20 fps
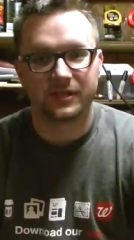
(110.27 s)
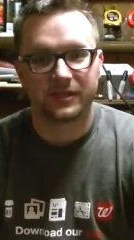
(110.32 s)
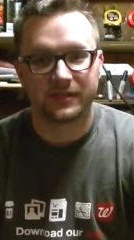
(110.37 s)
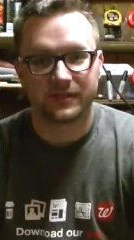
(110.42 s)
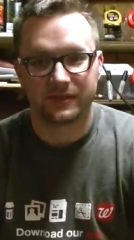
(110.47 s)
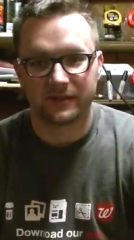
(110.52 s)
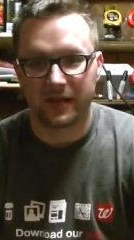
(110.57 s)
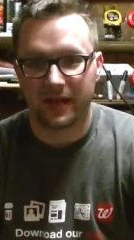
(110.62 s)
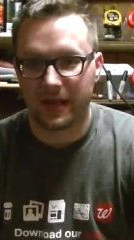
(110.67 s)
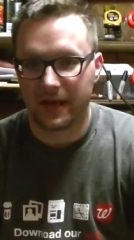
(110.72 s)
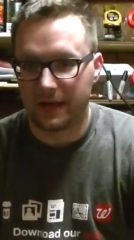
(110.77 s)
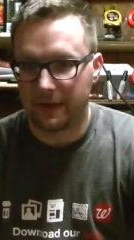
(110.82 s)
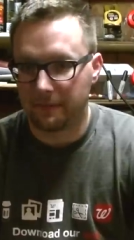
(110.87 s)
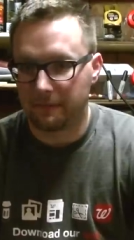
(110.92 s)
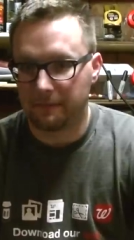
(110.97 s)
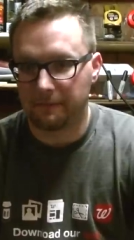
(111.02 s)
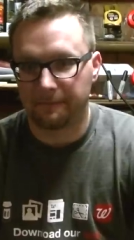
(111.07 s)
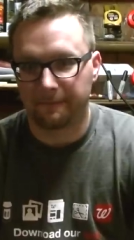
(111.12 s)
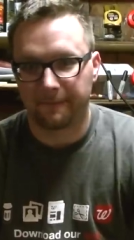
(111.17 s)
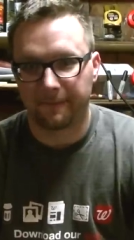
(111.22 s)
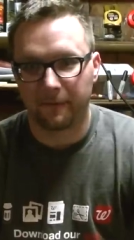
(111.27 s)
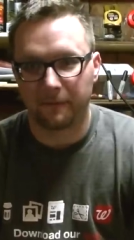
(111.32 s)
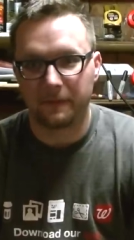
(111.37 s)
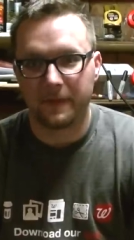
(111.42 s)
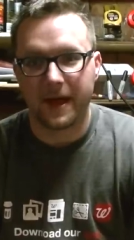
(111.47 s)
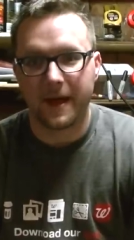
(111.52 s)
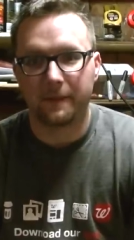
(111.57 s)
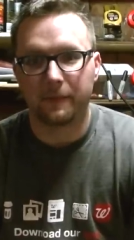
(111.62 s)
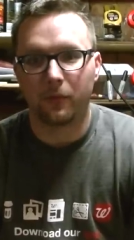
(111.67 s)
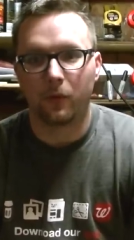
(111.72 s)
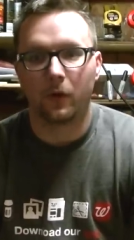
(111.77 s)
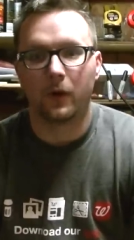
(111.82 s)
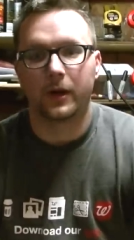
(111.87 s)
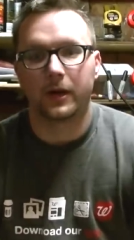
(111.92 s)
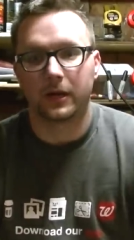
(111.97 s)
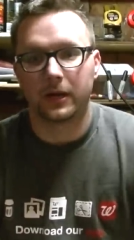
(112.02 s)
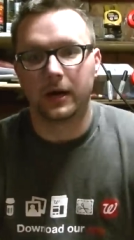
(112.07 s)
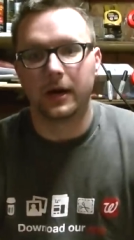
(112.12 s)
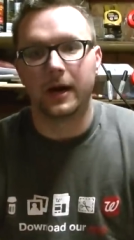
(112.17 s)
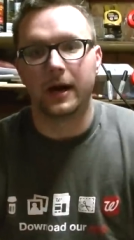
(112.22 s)
it's from that
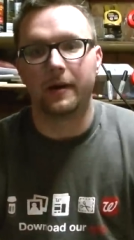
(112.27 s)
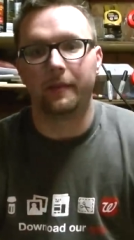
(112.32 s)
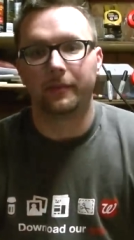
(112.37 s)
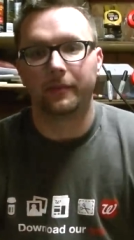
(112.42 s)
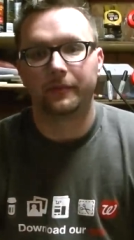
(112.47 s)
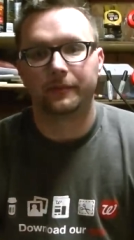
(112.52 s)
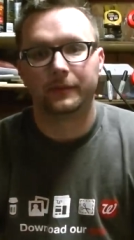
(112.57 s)
point up